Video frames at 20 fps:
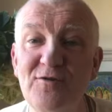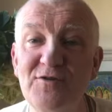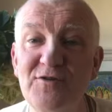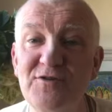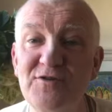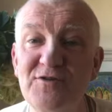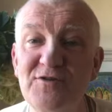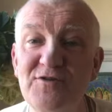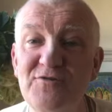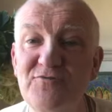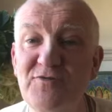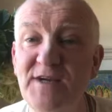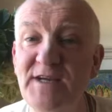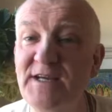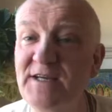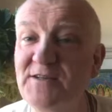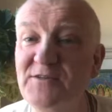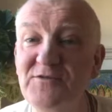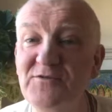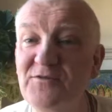just this
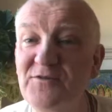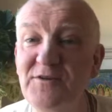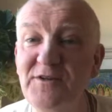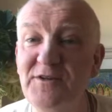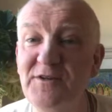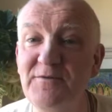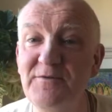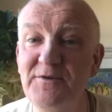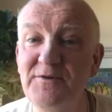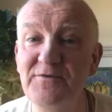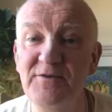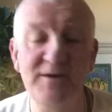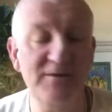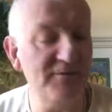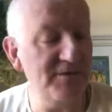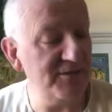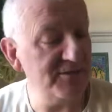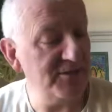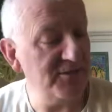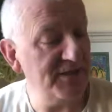drinking straw that you would drink
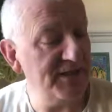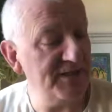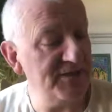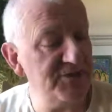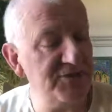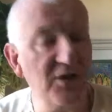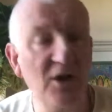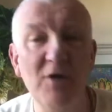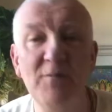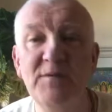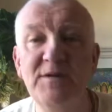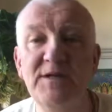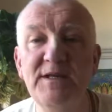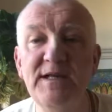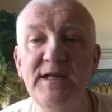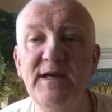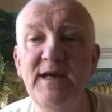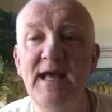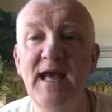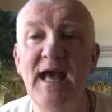with, so he had sharpened
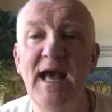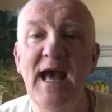it,